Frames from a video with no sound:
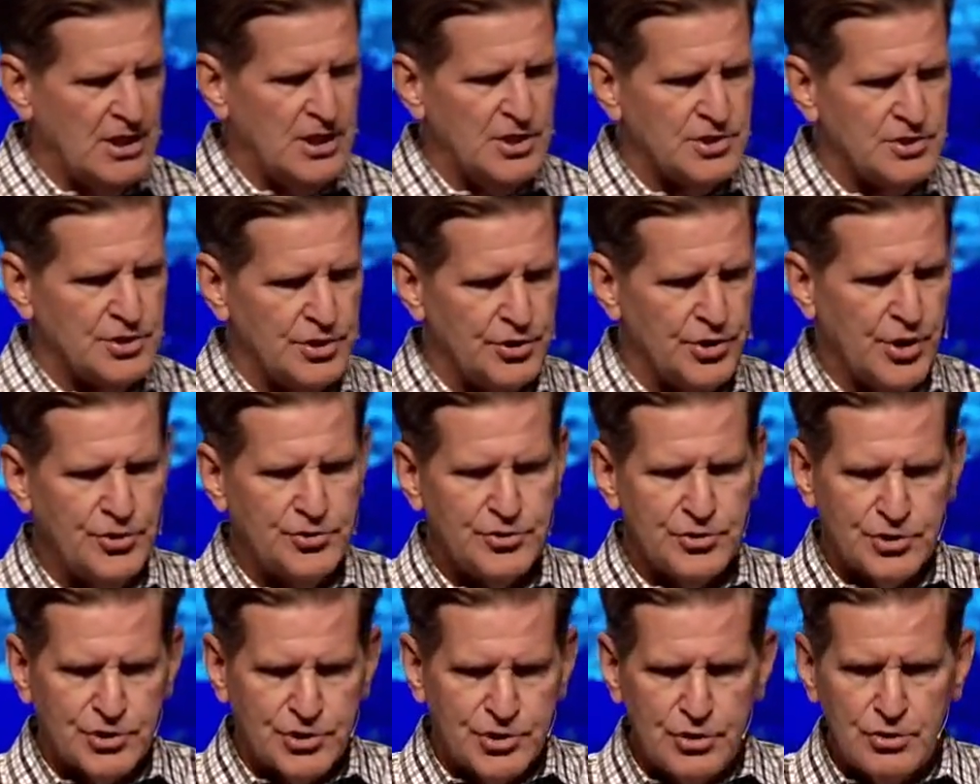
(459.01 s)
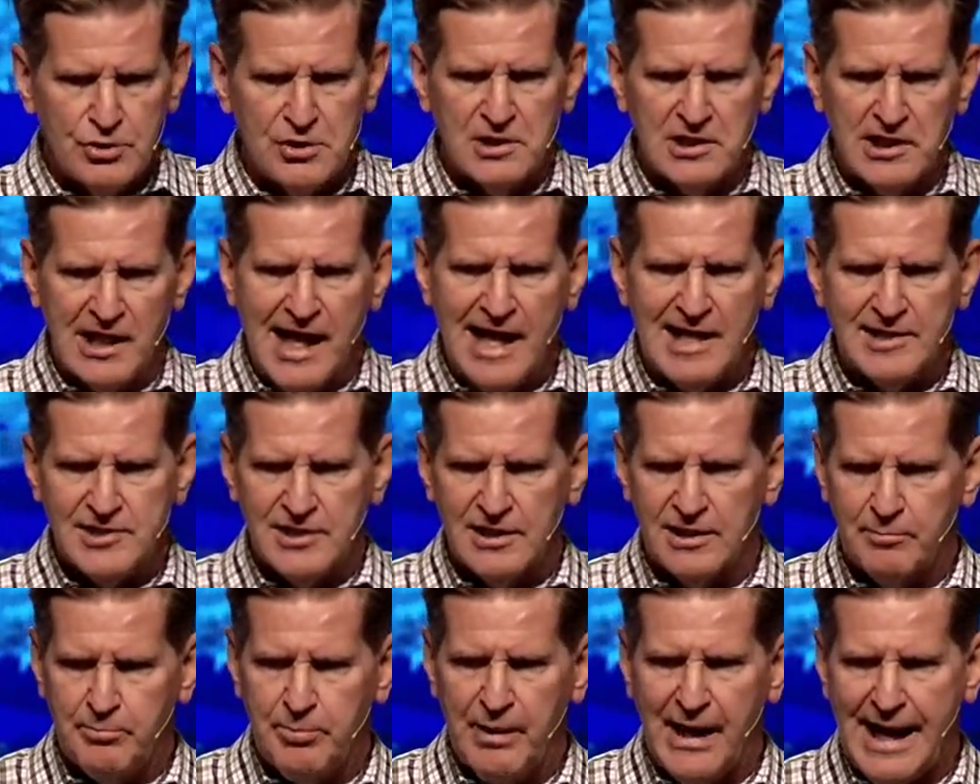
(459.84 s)
So, those are two
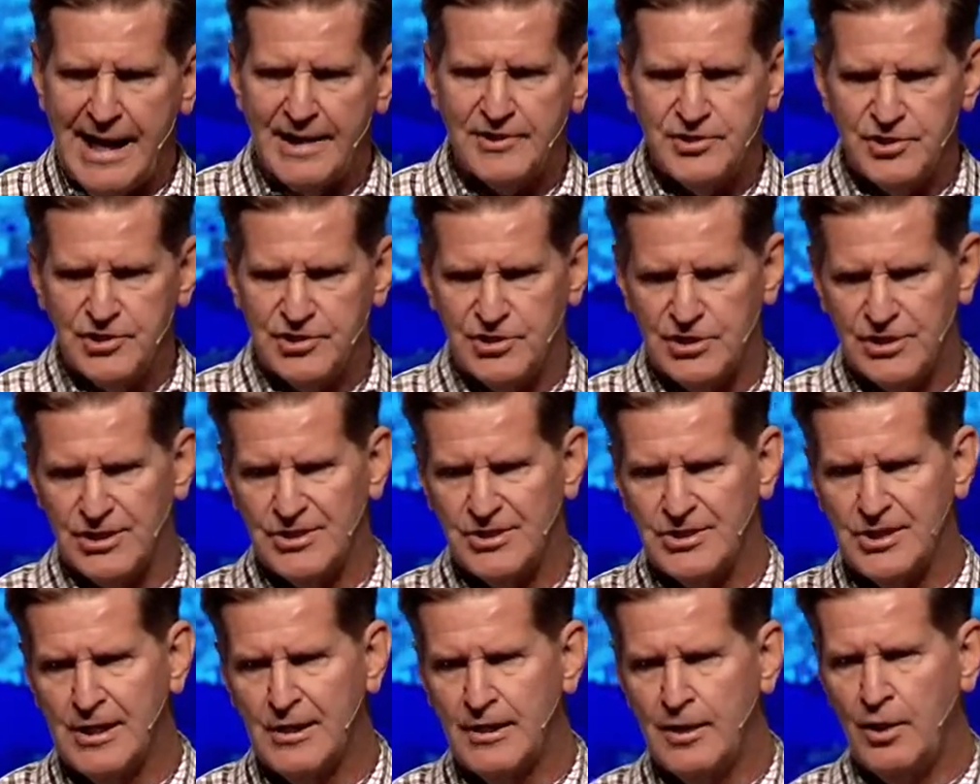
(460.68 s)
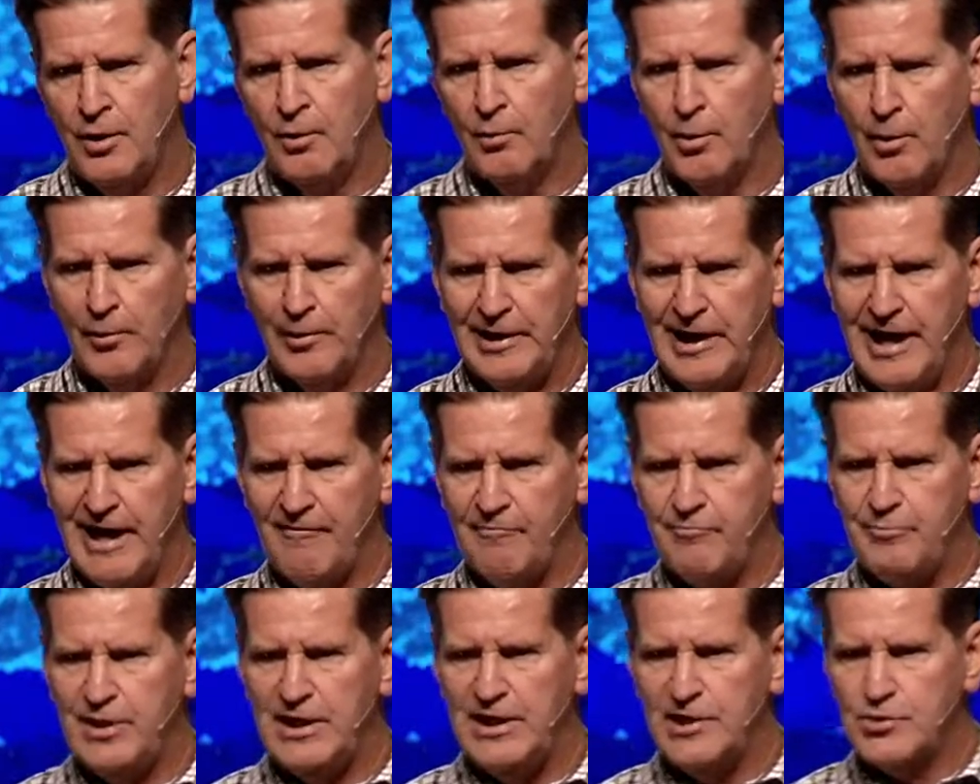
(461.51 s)
classic passages where we
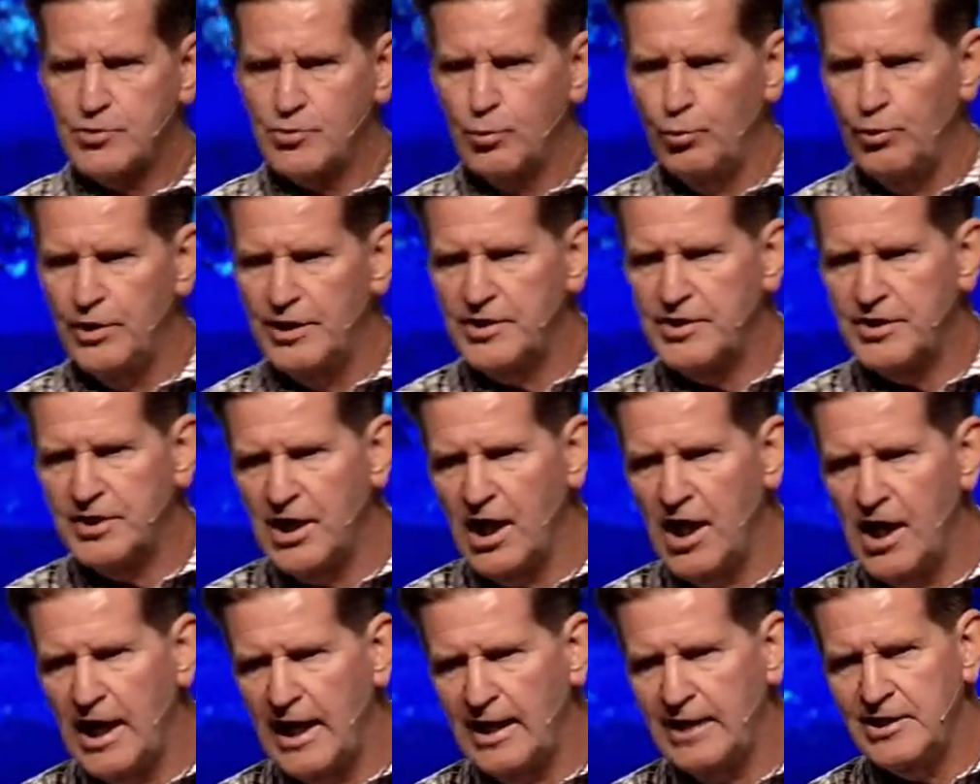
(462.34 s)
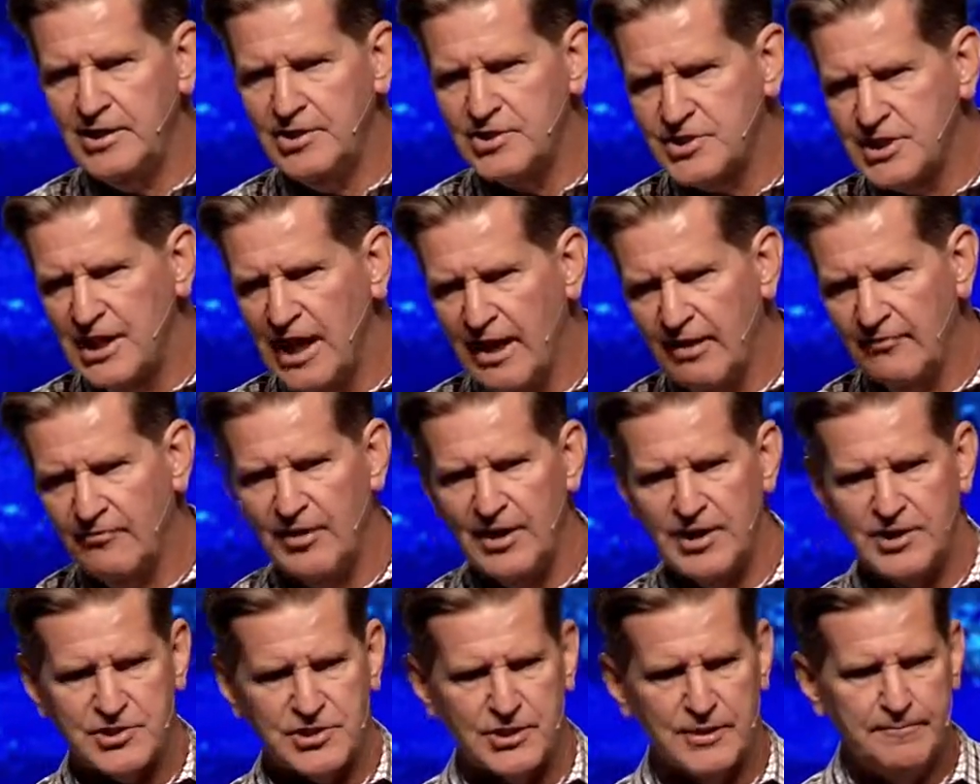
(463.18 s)
have peace with God,
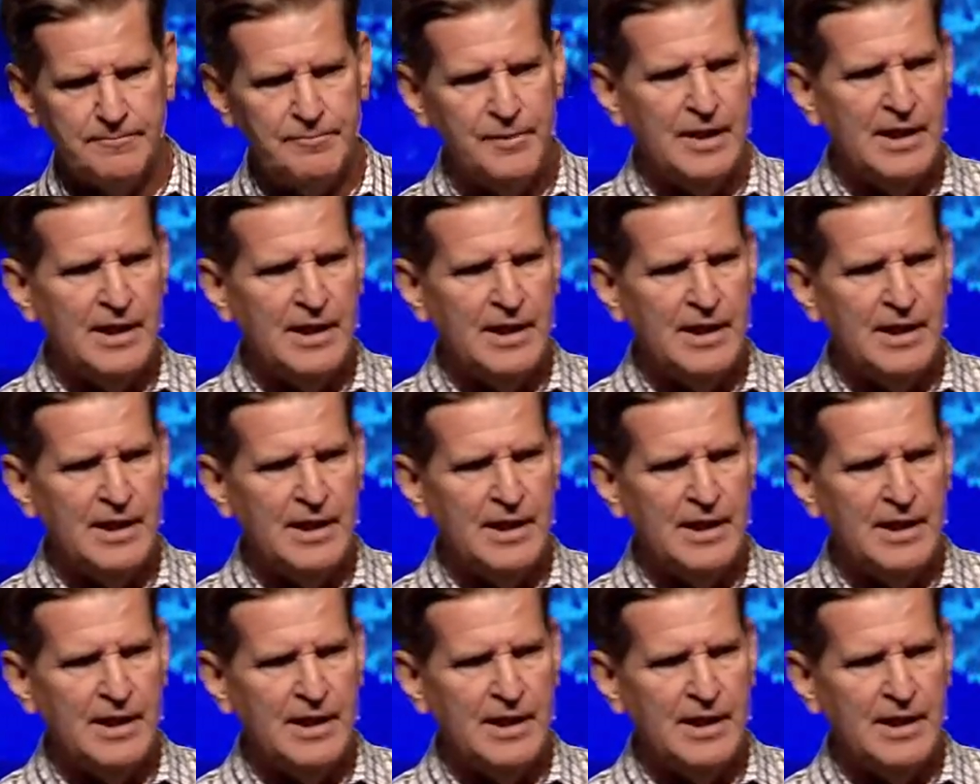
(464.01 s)
salvation,